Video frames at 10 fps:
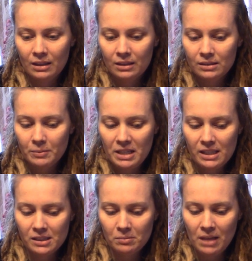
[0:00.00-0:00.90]
Somebody
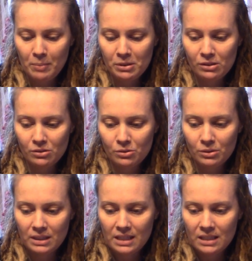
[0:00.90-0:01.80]
needs some lapis
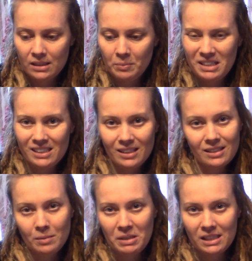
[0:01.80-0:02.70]
lazuli. Somebody
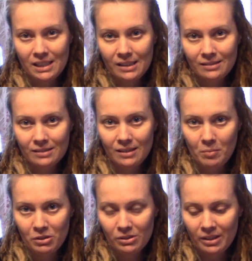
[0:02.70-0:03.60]
somebody sings. I'm
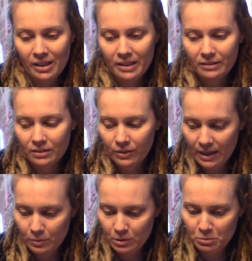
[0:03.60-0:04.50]
also hearing
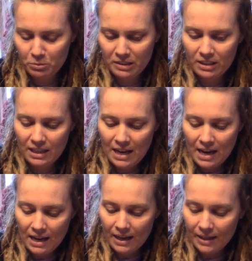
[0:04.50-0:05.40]
okay with the bluebird.
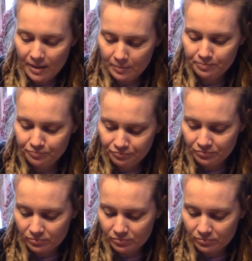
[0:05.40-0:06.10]
Um,